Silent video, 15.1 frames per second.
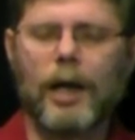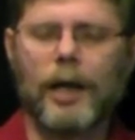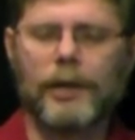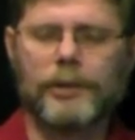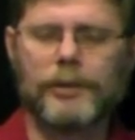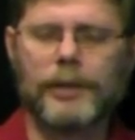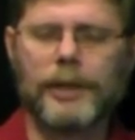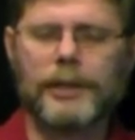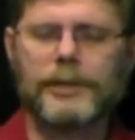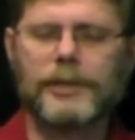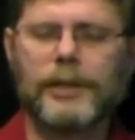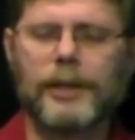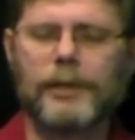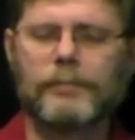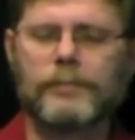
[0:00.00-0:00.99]
on your
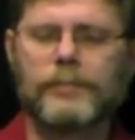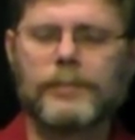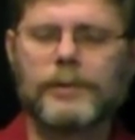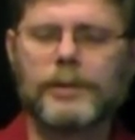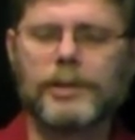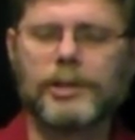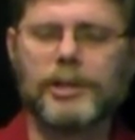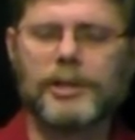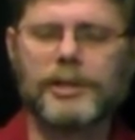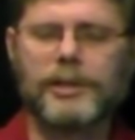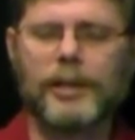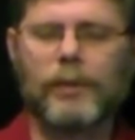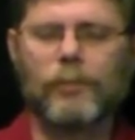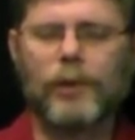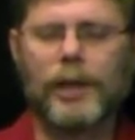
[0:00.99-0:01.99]
next time. In
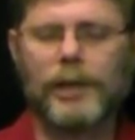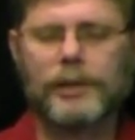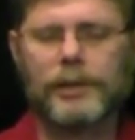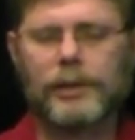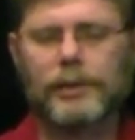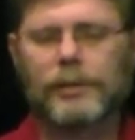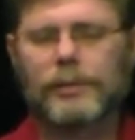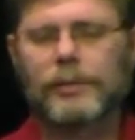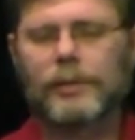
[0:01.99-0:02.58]
Jesus' name we ask.